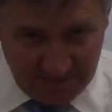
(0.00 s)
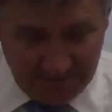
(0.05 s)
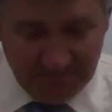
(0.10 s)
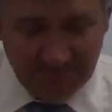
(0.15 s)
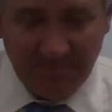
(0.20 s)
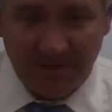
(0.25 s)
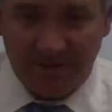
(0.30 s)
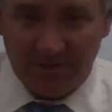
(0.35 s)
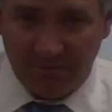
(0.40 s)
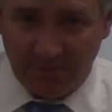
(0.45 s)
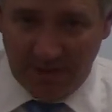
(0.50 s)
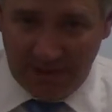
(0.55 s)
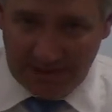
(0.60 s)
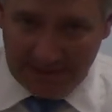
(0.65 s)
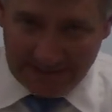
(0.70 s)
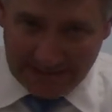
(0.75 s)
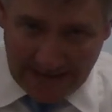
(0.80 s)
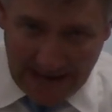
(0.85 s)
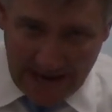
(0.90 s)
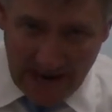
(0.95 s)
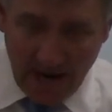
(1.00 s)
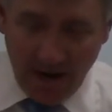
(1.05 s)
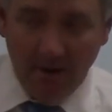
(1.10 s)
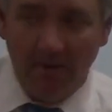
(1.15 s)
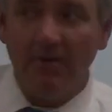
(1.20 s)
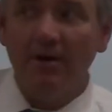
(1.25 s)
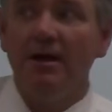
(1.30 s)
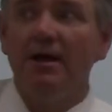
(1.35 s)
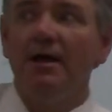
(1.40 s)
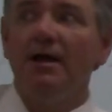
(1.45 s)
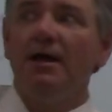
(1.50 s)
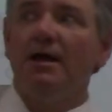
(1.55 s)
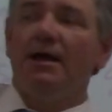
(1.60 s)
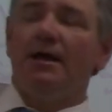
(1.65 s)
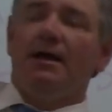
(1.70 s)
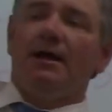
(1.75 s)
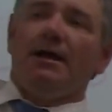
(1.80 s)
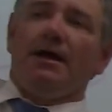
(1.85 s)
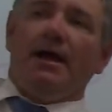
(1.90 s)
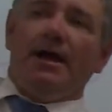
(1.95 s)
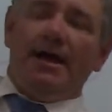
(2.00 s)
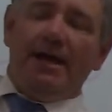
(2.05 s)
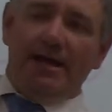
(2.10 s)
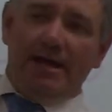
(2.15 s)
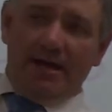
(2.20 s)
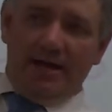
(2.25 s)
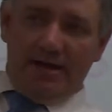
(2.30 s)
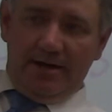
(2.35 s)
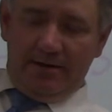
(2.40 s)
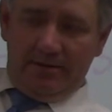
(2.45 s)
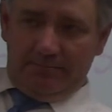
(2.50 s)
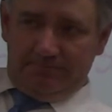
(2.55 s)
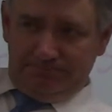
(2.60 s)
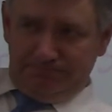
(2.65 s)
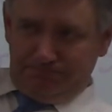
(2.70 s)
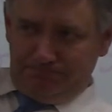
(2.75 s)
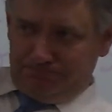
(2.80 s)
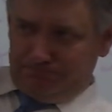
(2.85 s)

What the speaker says: between now and